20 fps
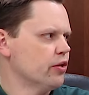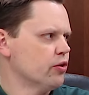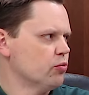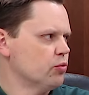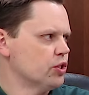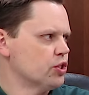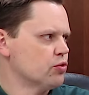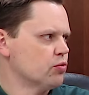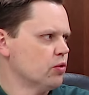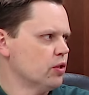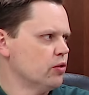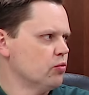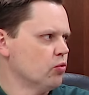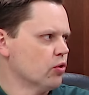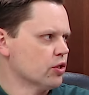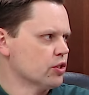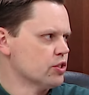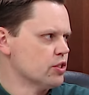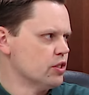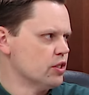other, which one
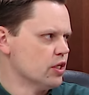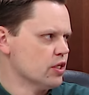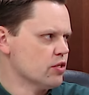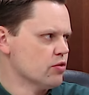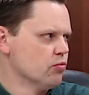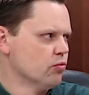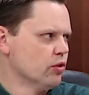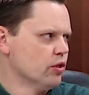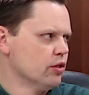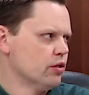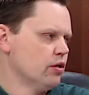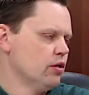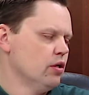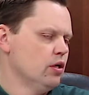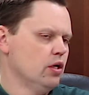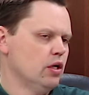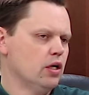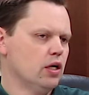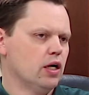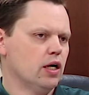works and doesn't work,
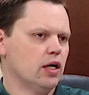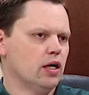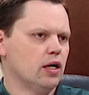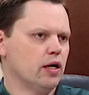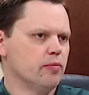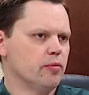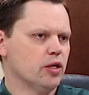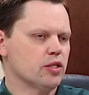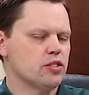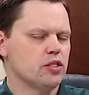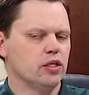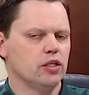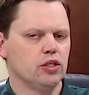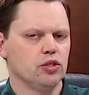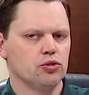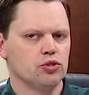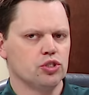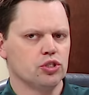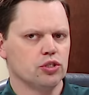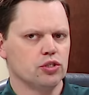I'm not saying that
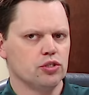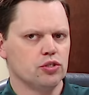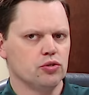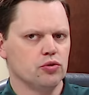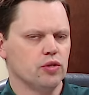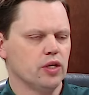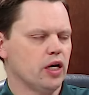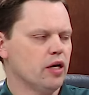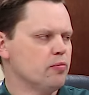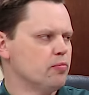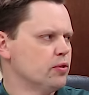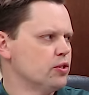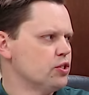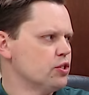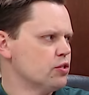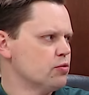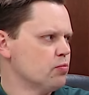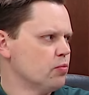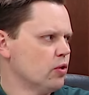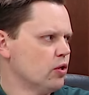you shouldn't do that, but
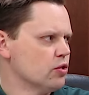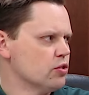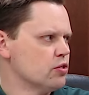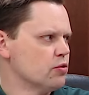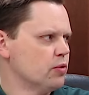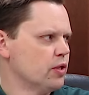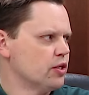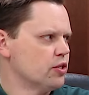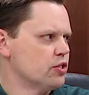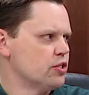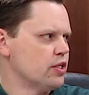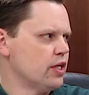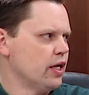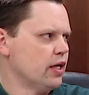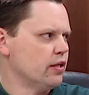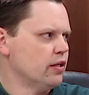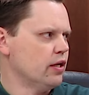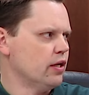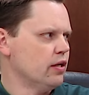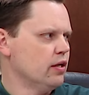just also
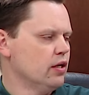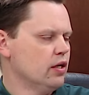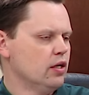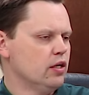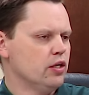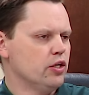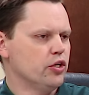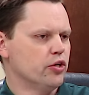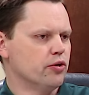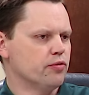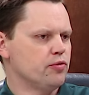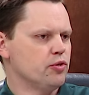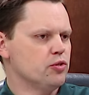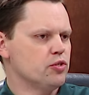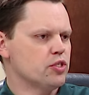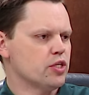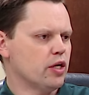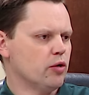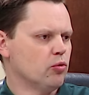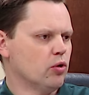understand okay. that you know if you
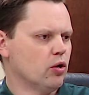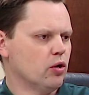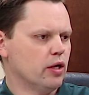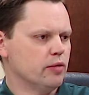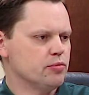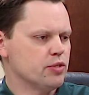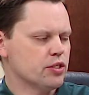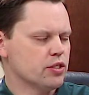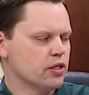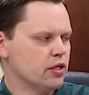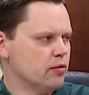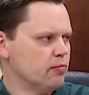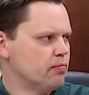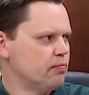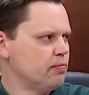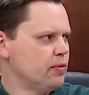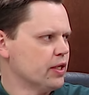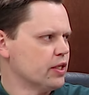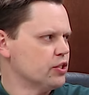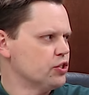say, well, I'm just going
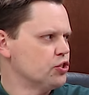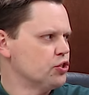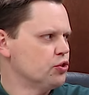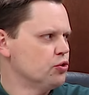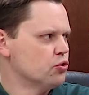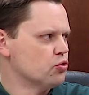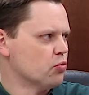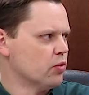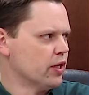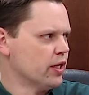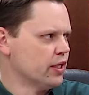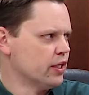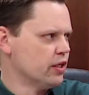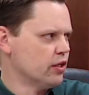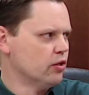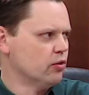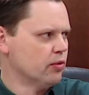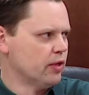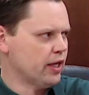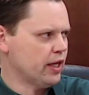to pick and choose when I
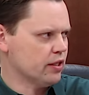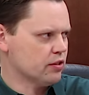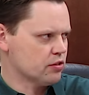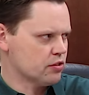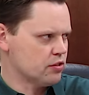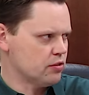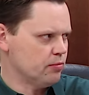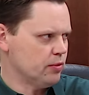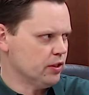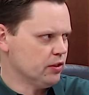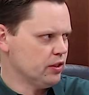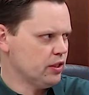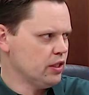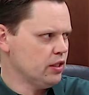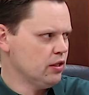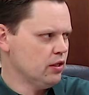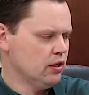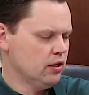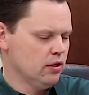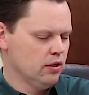can go in agri
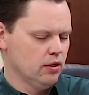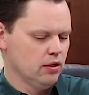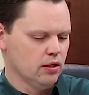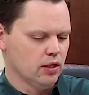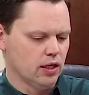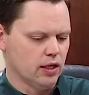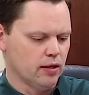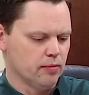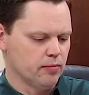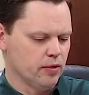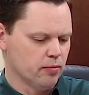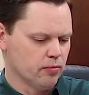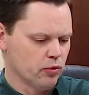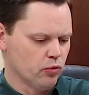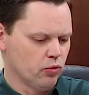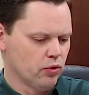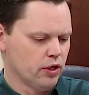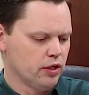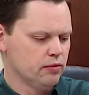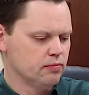stability. Um,
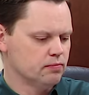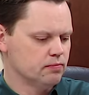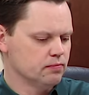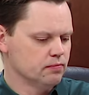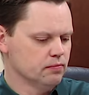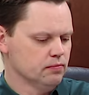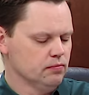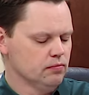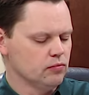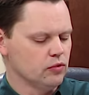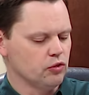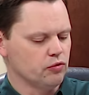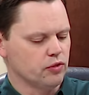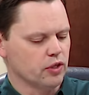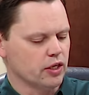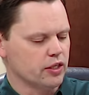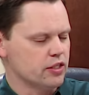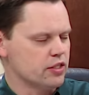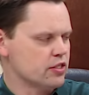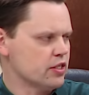number one, you've
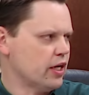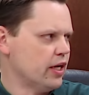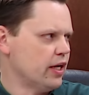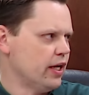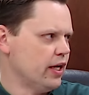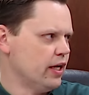got to decide